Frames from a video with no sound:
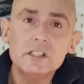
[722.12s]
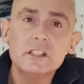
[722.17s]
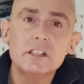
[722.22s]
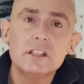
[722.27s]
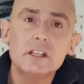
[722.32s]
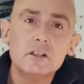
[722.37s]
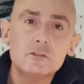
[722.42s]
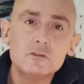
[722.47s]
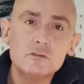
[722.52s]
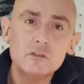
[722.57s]
in
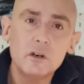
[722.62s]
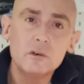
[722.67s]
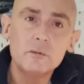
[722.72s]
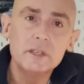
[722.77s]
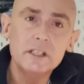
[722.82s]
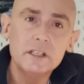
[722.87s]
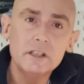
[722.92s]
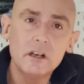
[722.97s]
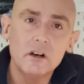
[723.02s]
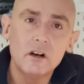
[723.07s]
a
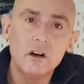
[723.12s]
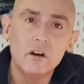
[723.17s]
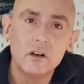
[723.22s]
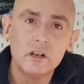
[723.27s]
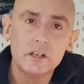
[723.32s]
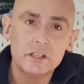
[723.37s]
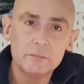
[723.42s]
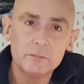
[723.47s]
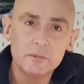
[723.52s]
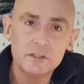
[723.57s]
growing
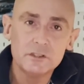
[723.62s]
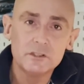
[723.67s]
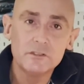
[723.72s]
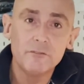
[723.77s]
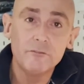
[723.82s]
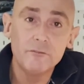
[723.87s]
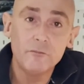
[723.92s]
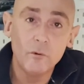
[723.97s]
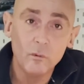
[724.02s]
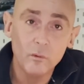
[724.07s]
argument
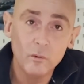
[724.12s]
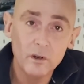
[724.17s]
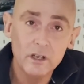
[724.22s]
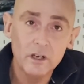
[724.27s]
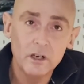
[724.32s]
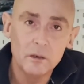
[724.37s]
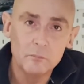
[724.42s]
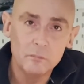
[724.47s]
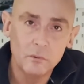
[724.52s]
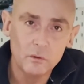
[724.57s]
for
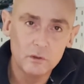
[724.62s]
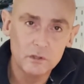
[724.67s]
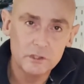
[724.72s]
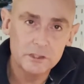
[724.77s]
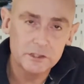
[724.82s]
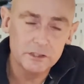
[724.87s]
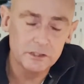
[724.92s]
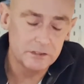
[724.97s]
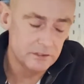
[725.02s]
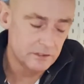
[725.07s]

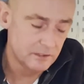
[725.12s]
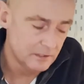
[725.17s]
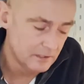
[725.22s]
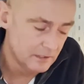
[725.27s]
abortion.